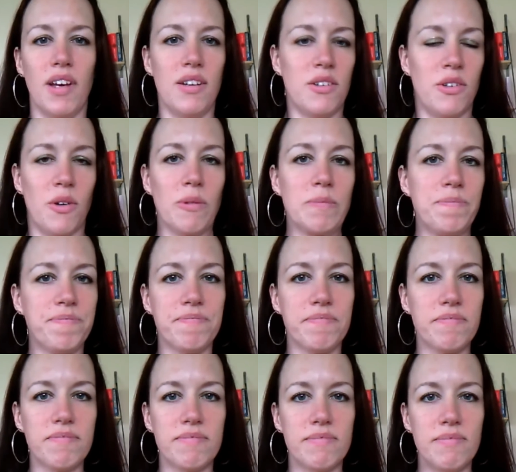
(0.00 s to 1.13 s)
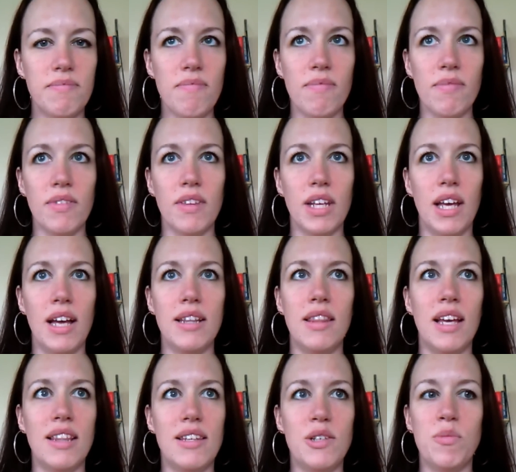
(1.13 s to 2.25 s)
I don't know.
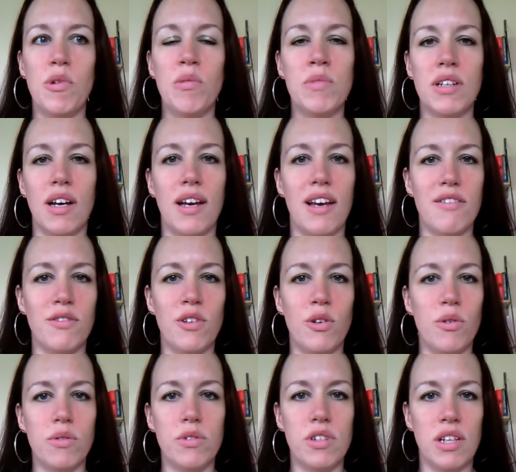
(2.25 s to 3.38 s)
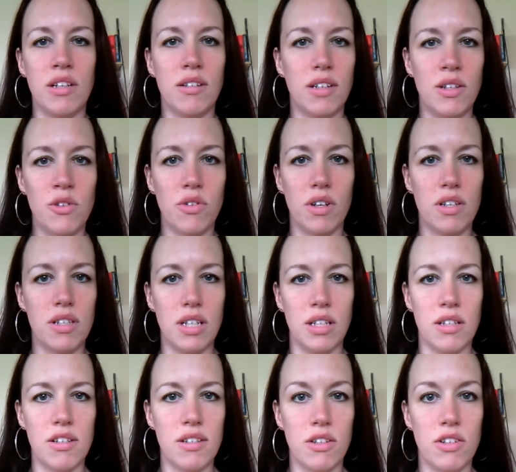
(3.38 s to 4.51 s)
At this moment I have no single interest
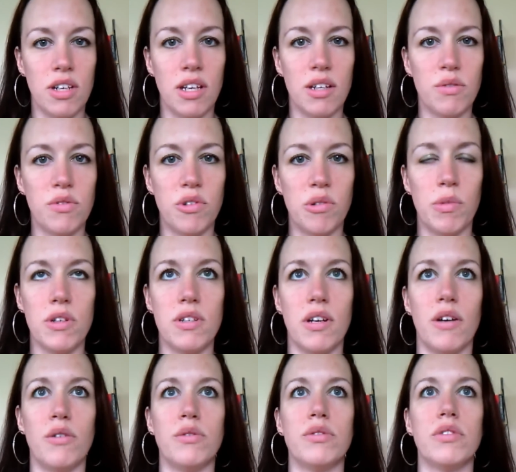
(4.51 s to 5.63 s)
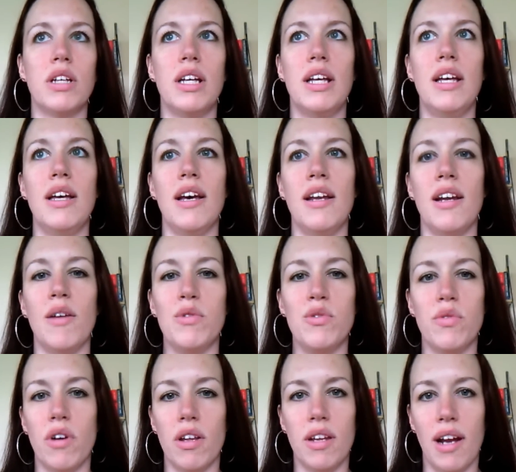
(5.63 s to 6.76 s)
in stitching it for myself, and I would
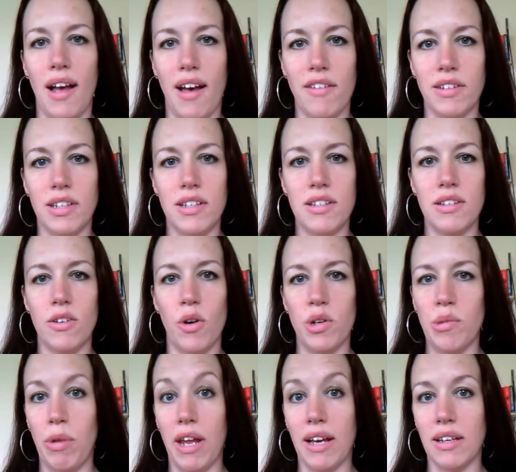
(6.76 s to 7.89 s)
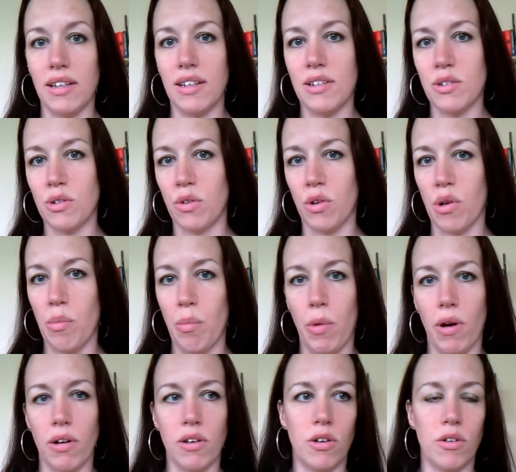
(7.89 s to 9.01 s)
rather have it on a blanket or on a
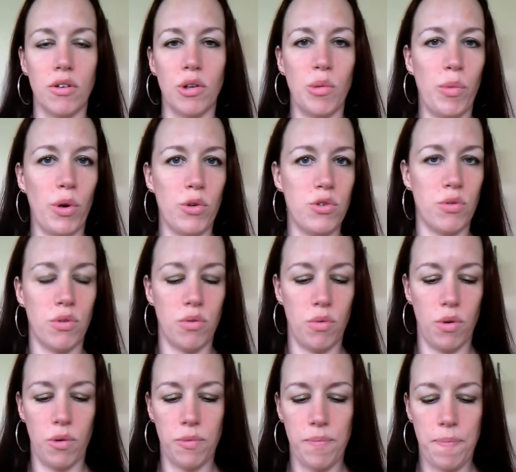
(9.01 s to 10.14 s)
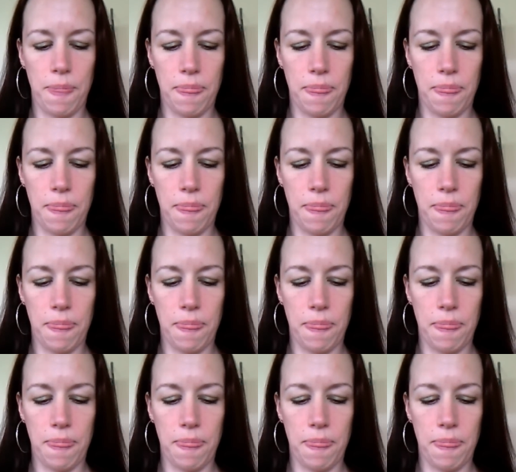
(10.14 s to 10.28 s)
mug or on a poster on the wall.